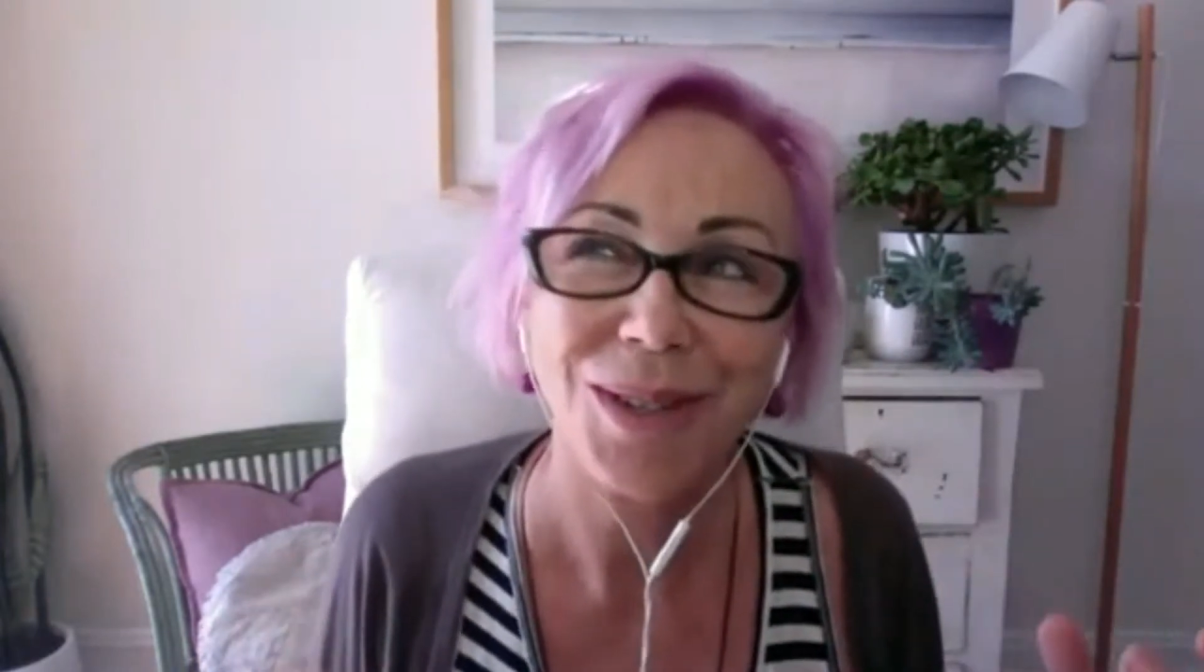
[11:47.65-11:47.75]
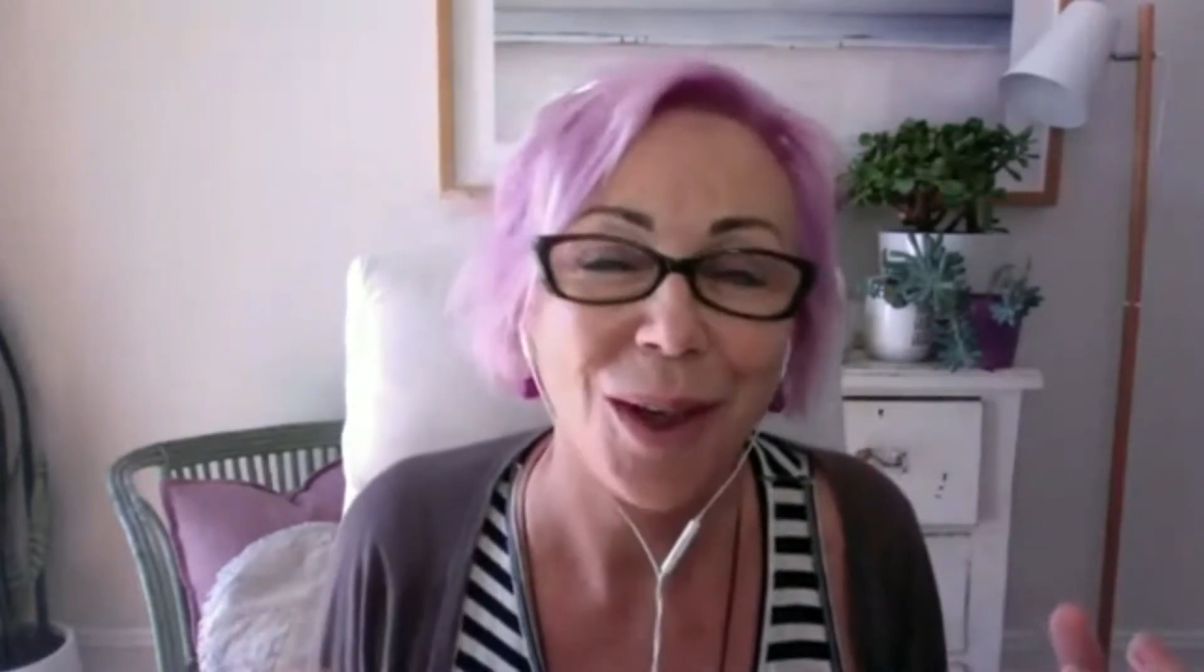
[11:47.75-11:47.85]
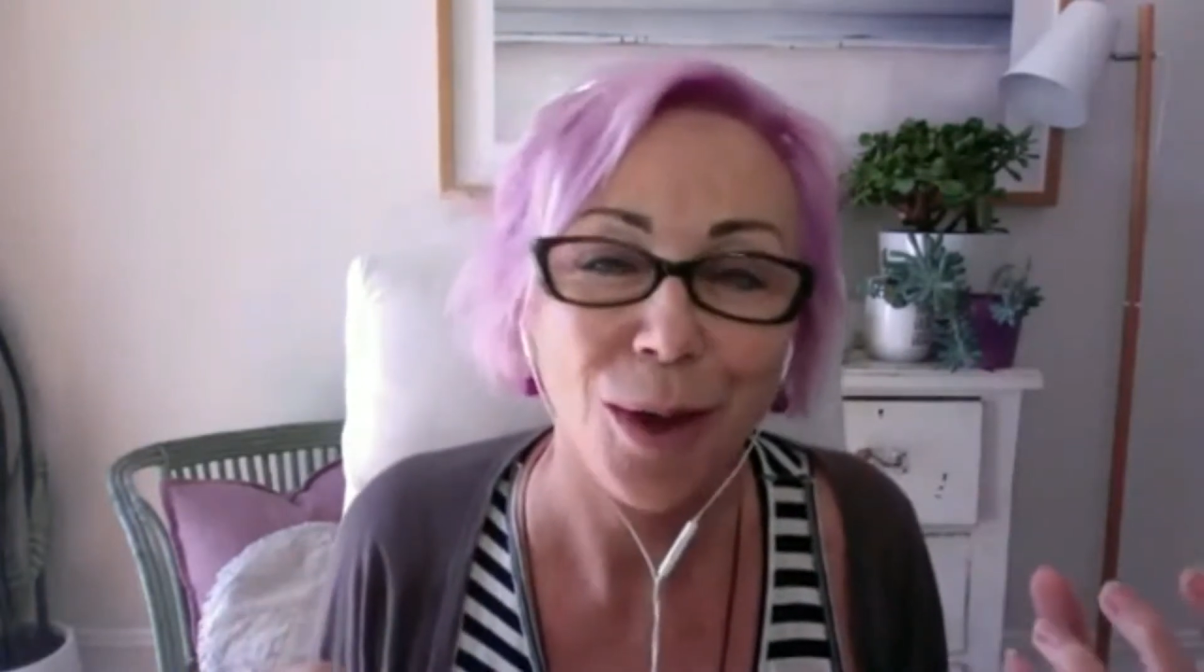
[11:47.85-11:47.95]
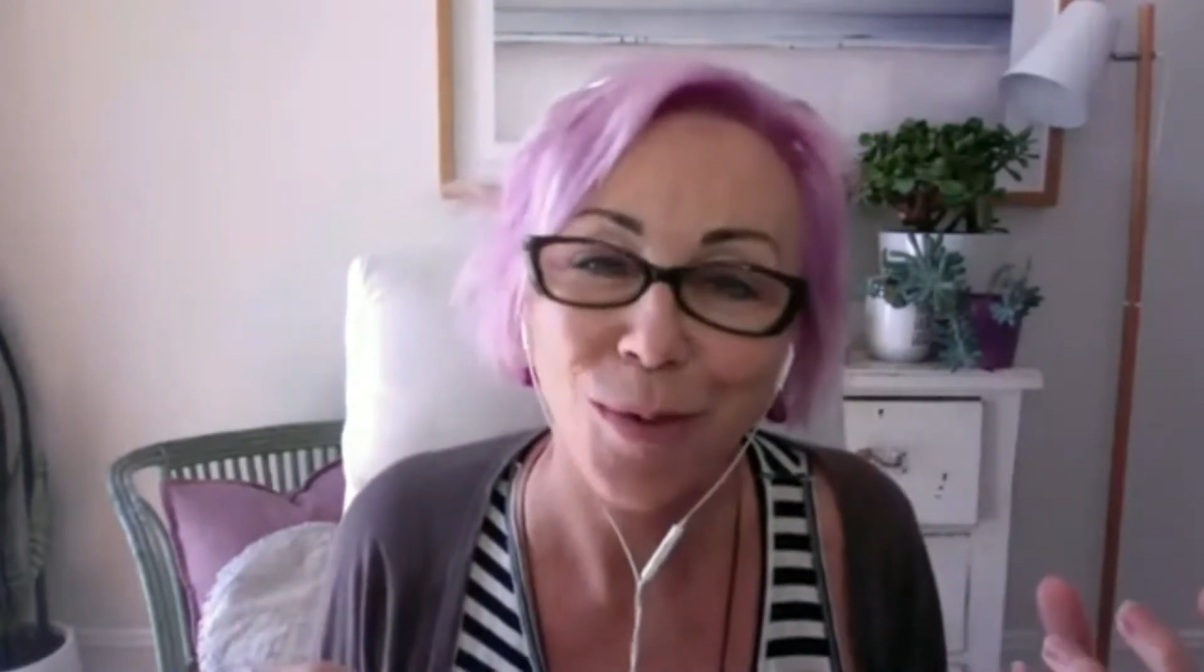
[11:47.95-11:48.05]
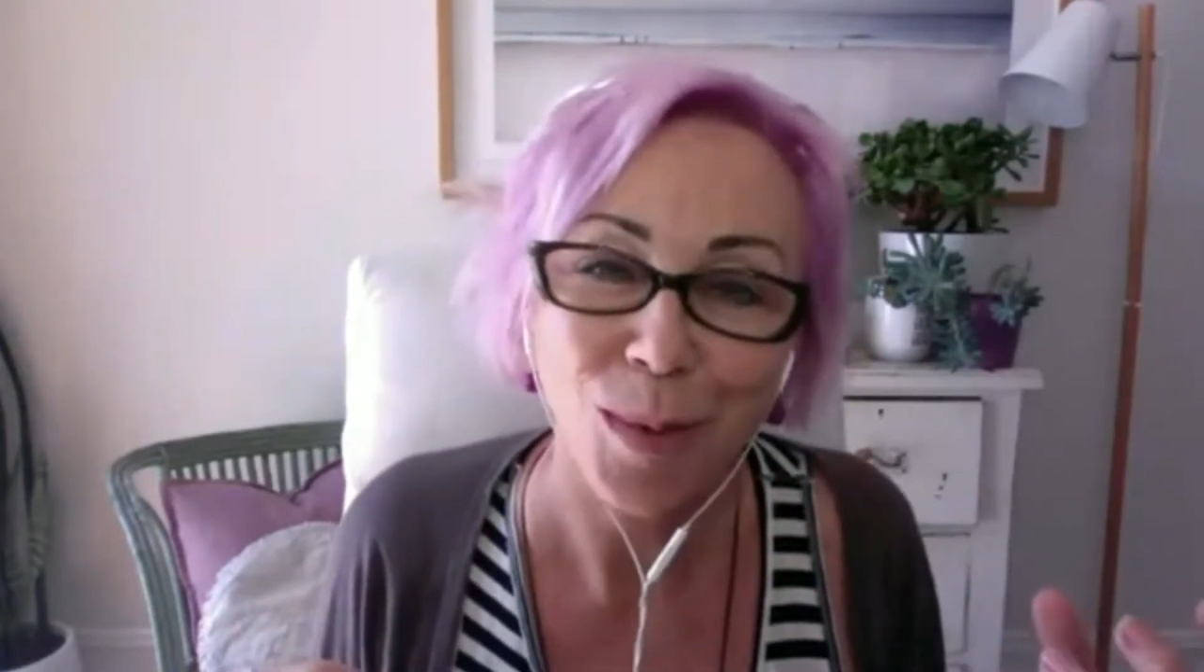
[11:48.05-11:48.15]

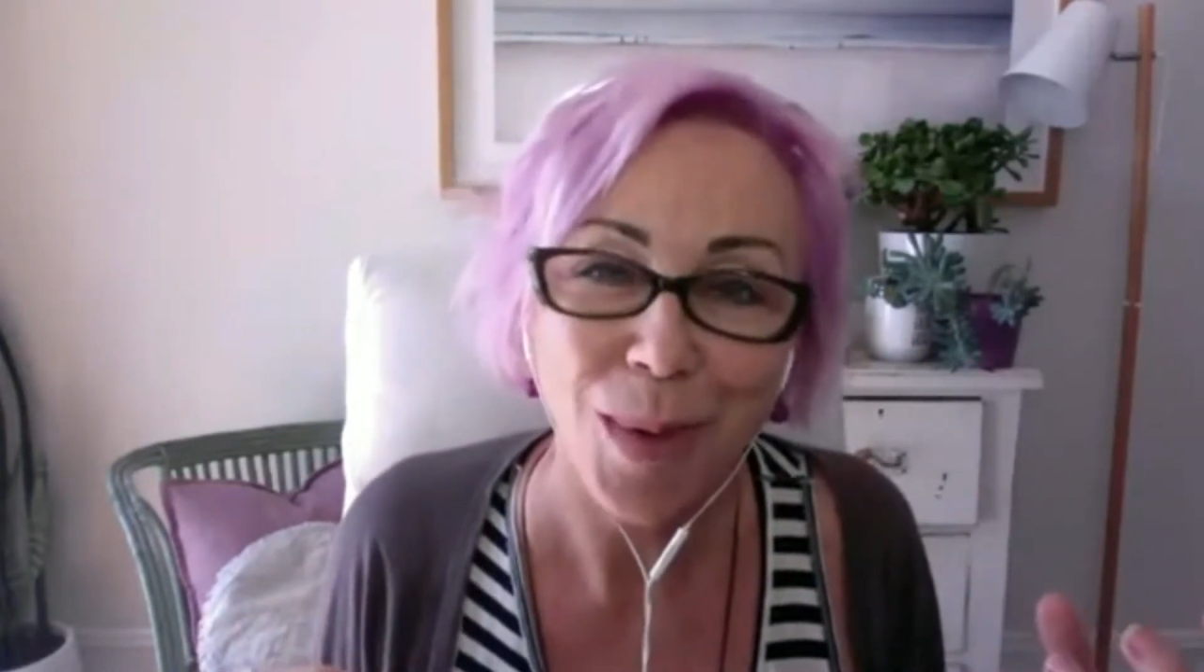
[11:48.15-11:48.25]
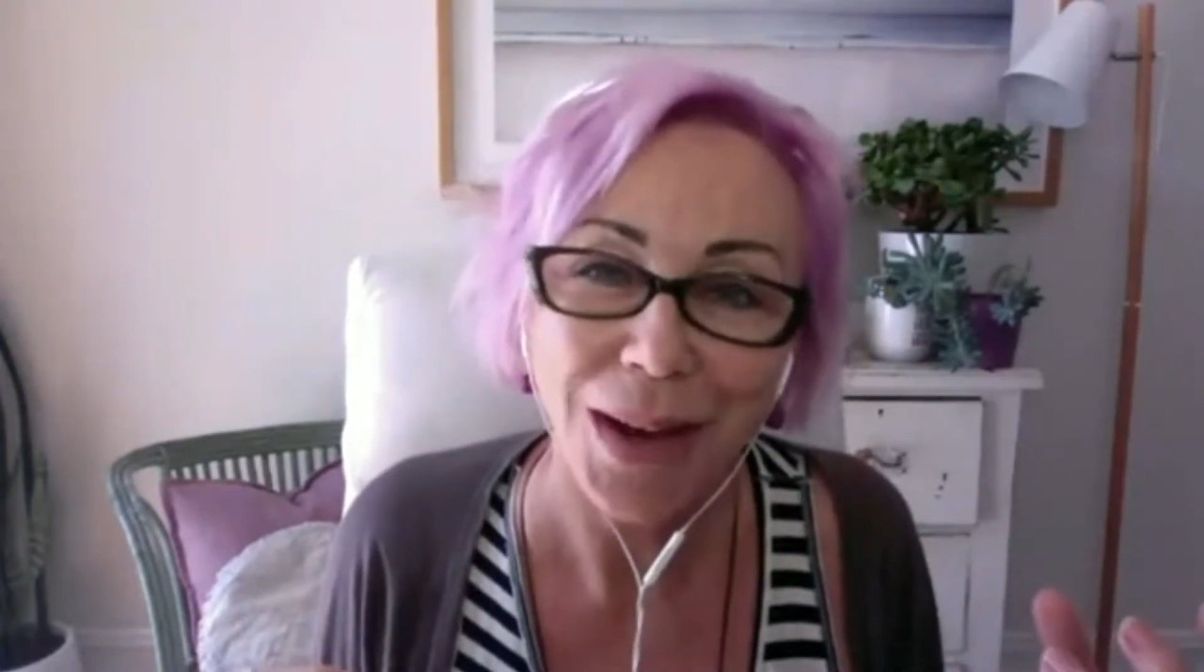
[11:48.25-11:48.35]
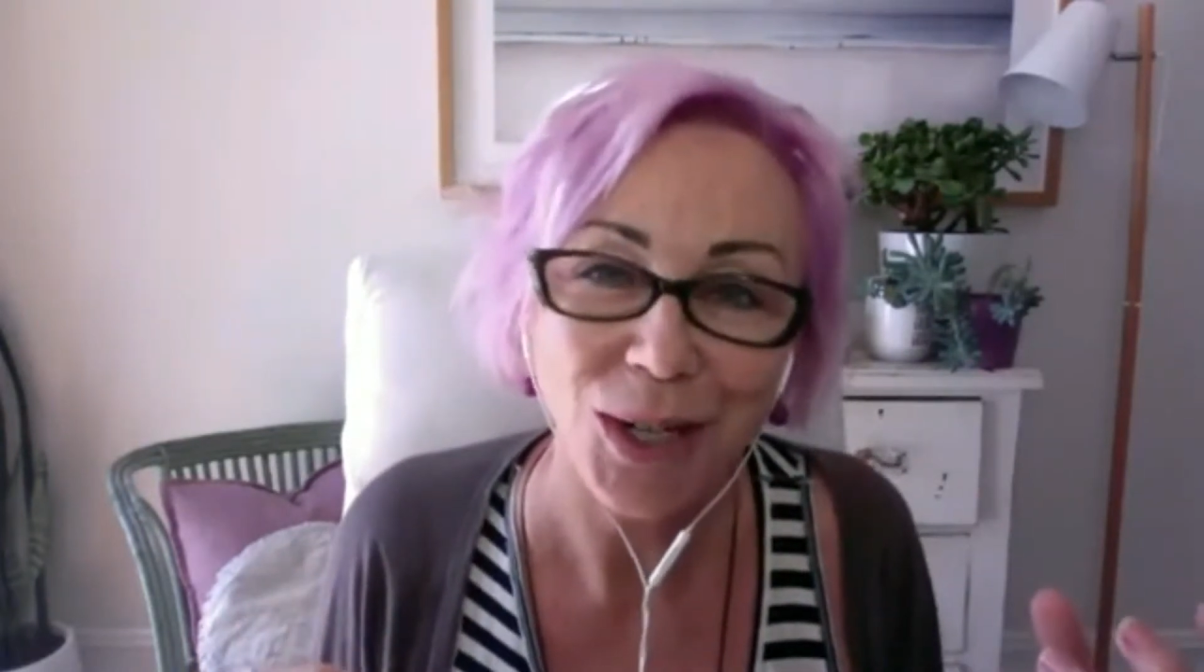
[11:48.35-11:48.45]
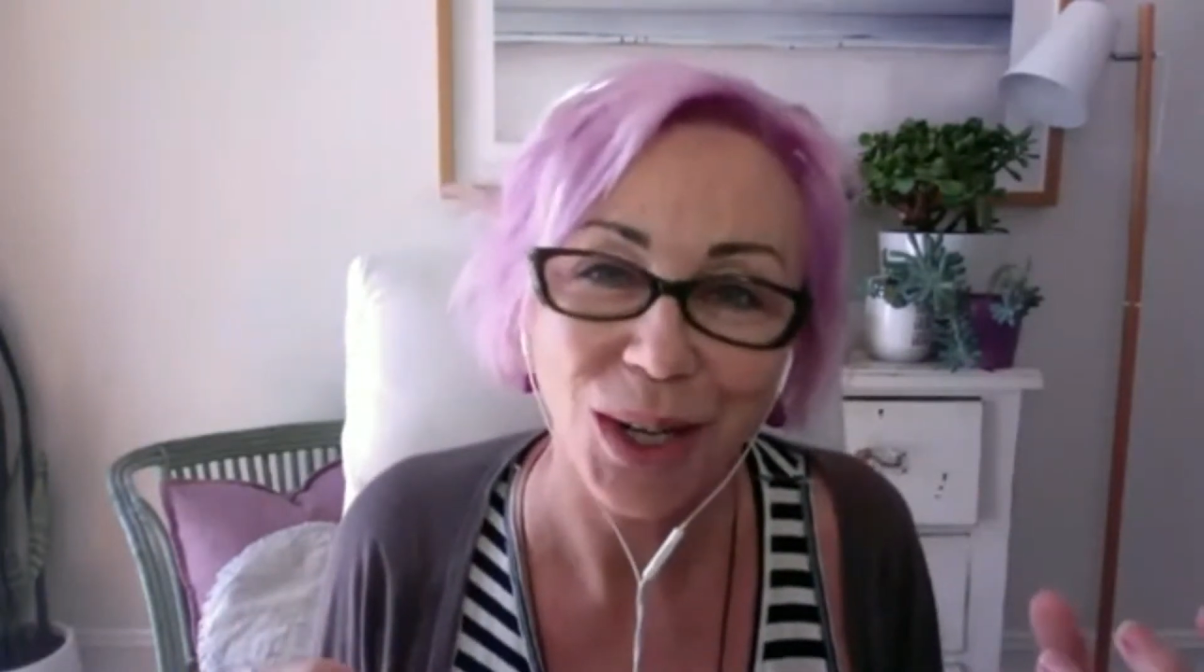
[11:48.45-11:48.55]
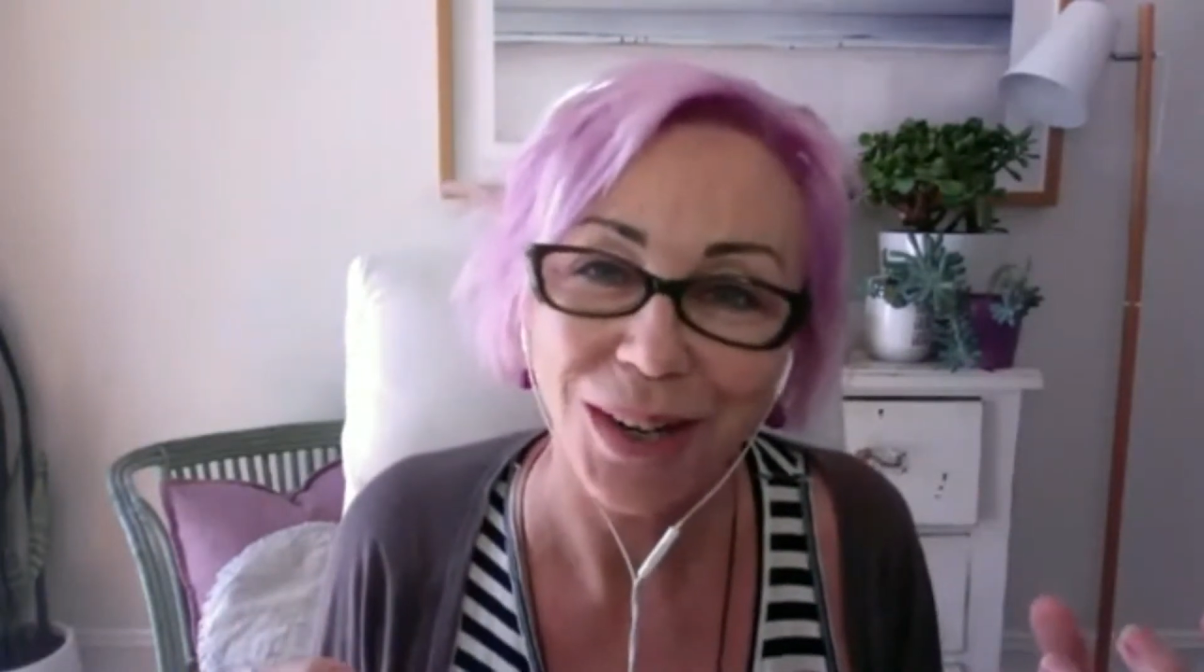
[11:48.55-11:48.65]
of the magic